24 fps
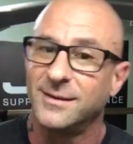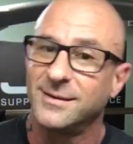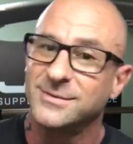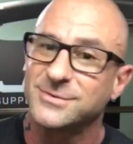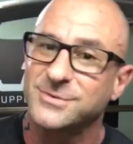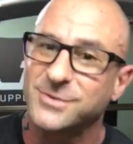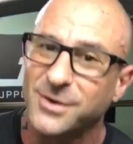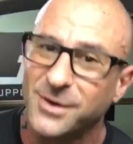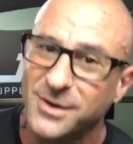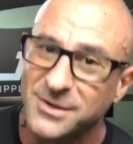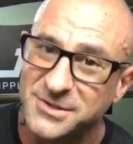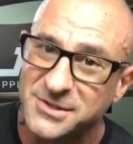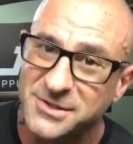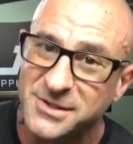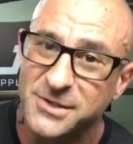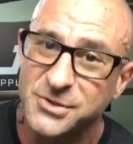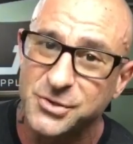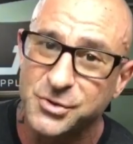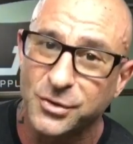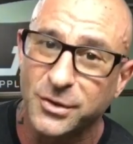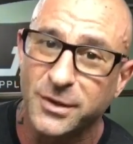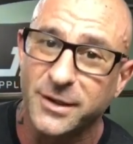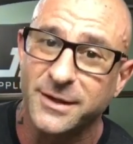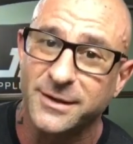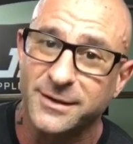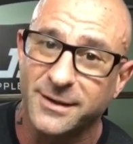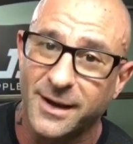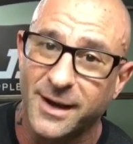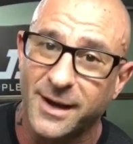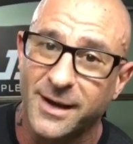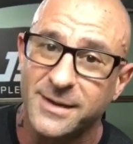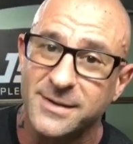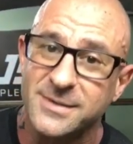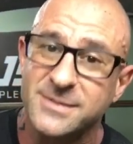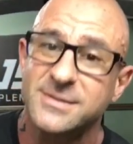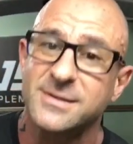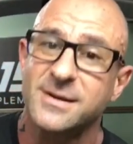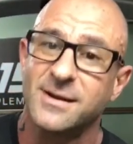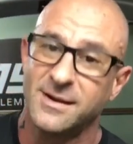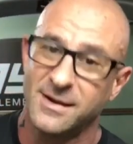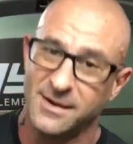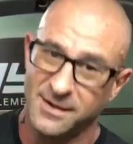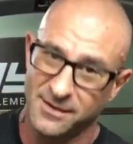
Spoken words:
It's called citrulline, guys.